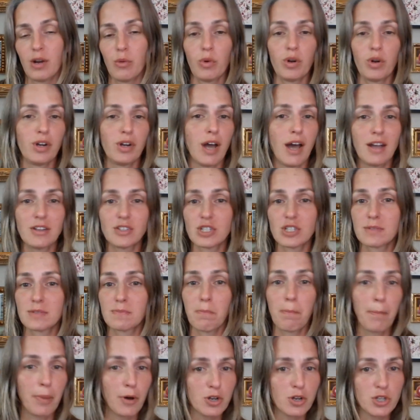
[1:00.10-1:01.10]
We're not
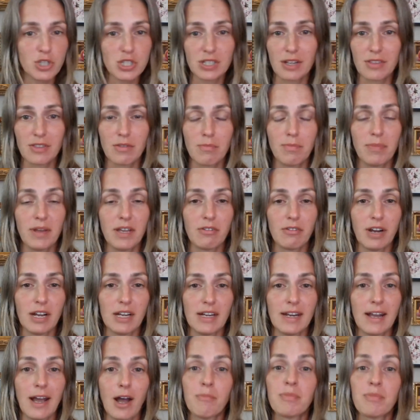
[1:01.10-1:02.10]
just pushing at the bit
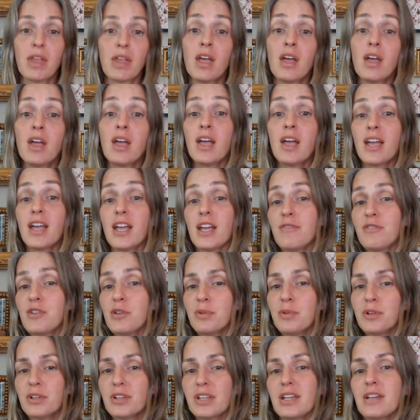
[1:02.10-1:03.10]
right now. If you
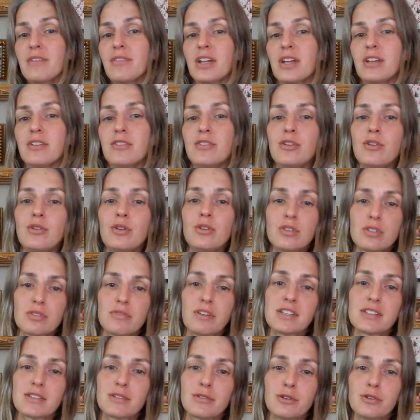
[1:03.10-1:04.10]
believe in New Year's
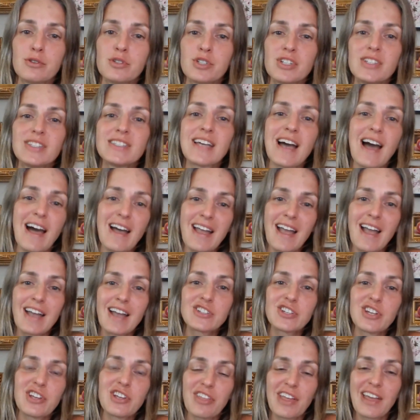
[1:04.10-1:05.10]
resolutions, I
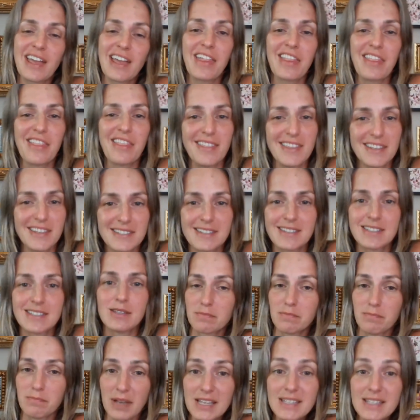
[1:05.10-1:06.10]
actually think this is
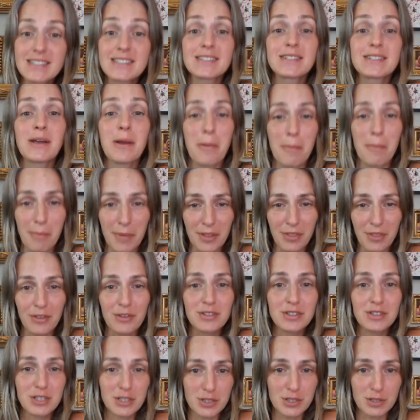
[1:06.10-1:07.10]
the best
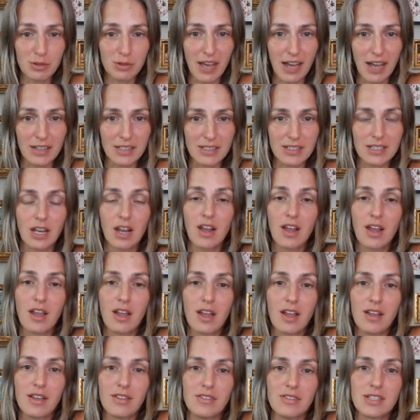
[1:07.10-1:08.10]
month to do that.
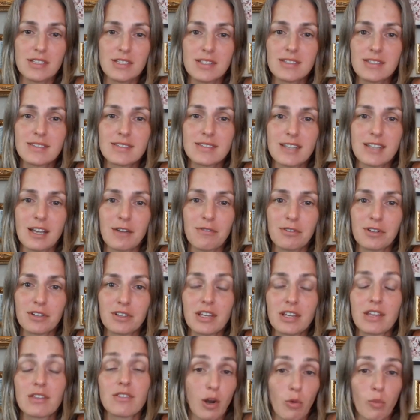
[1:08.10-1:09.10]
This is
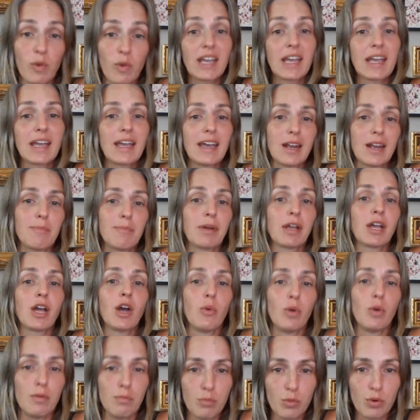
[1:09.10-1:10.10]
definitely the we can get up and
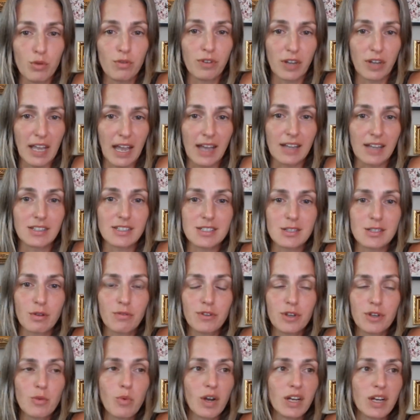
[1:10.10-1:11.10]
go and move again. So
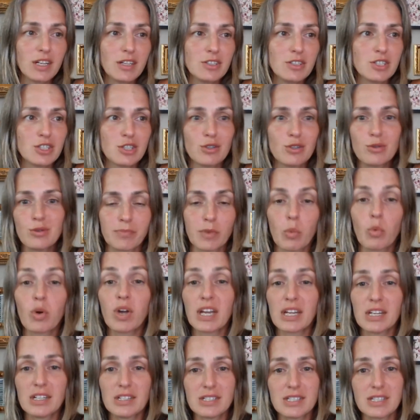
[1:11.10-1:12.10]
if you want to do, we'll
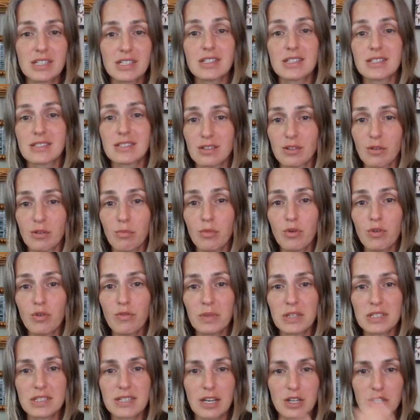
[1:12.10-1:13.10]
get into this in the
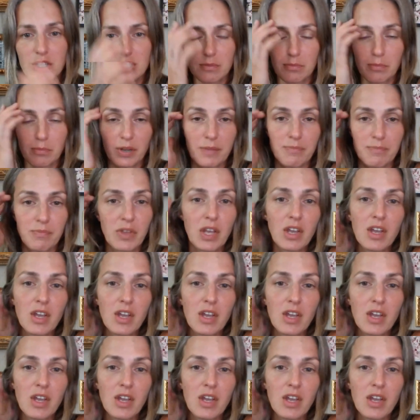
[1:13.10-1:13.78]
movement section, but